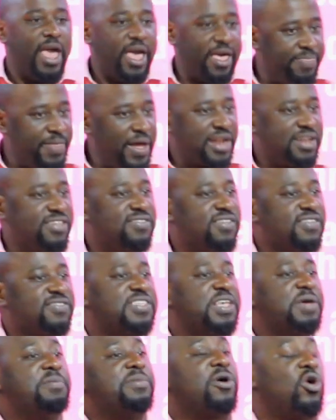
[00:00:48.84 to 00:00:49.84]
And that is the
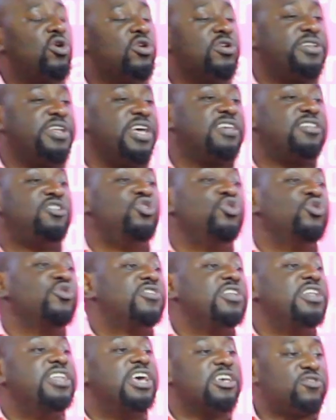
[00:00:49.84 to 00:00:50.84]
same context
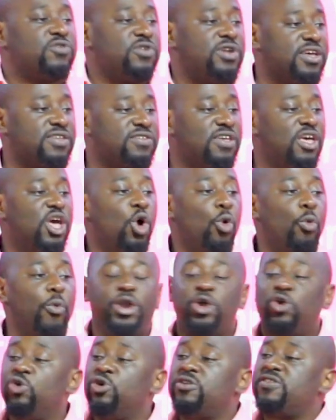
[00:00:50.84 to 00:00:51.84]
used in Exodus
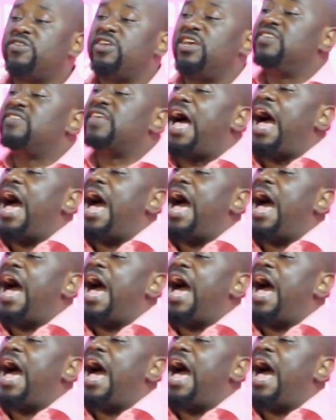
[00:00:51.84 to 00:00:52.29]
when God says,